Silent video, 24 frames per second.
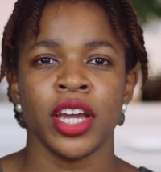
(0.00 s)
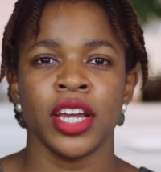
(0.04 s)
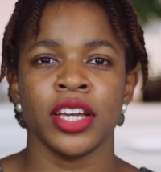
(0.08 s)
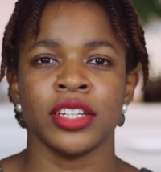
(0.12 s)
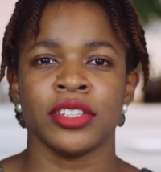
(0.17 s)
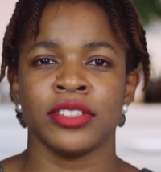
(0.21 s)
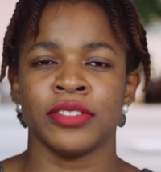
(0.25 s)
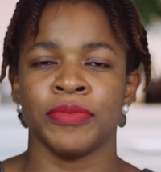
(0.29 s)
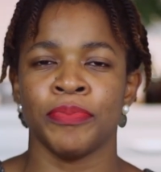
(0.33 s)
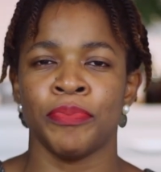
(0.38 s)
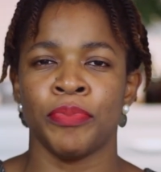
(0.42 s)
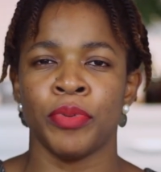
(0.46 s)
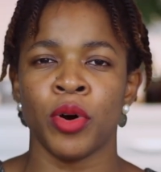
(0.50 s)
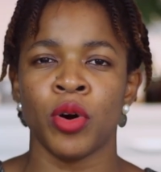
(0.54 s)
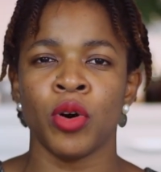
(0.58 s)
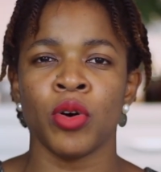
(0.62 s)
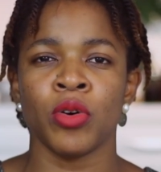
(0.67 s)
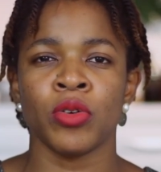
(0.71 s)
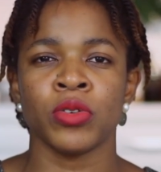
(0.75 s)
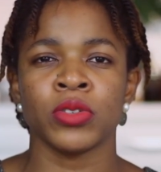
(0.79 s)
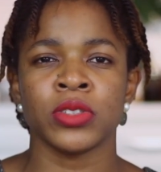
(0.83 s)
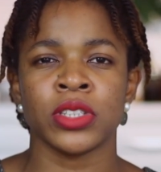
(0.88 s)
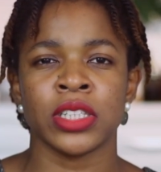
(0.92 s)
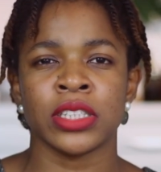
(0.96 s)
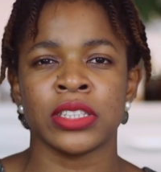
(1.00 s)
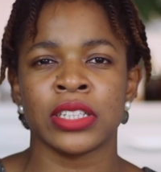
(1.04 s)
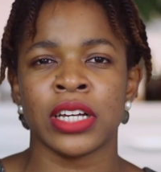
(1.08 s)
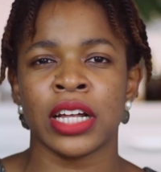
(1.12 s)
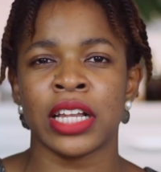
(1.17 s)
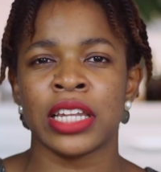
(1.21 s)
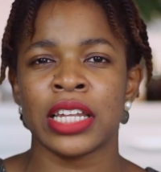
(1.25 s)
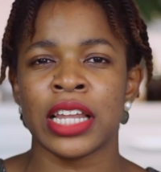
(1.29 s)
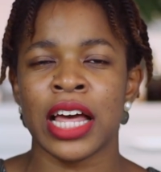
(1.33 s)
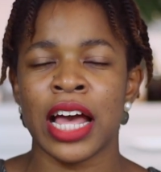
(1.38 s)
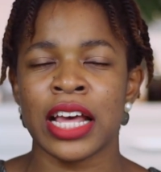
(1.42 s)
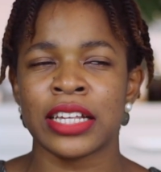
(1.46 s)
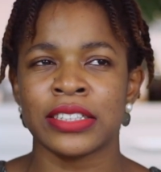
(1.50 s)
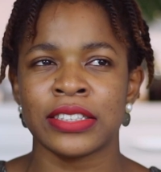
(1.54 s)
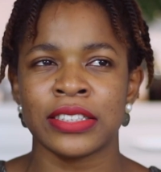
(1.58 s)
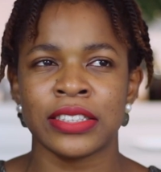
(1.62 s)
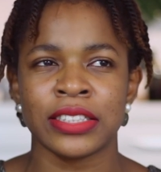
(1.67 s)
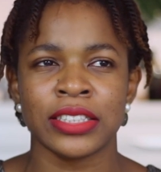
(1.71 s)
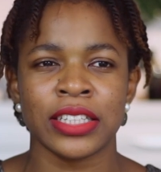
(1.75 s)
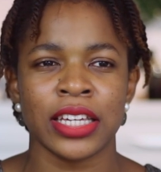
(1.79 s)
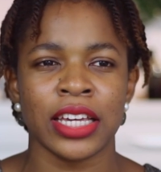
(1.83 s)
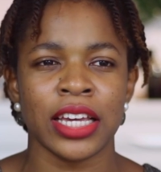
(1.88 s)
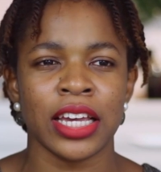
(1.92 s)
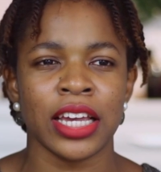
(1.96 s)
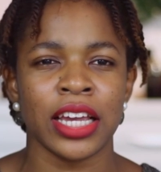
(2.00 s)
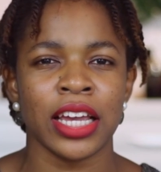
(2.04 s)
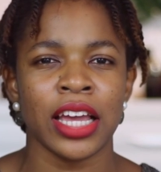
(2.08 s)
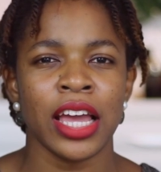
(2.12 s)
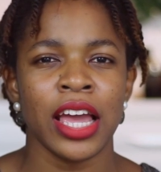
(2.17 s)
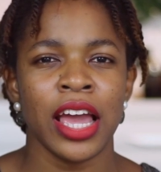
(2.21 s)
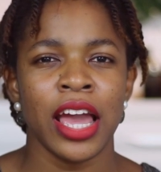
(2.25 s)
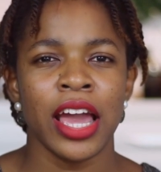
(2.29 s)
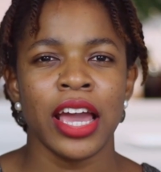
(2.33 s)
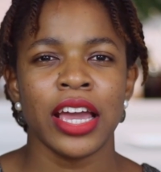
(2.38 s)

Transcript: It's bold, it's classy,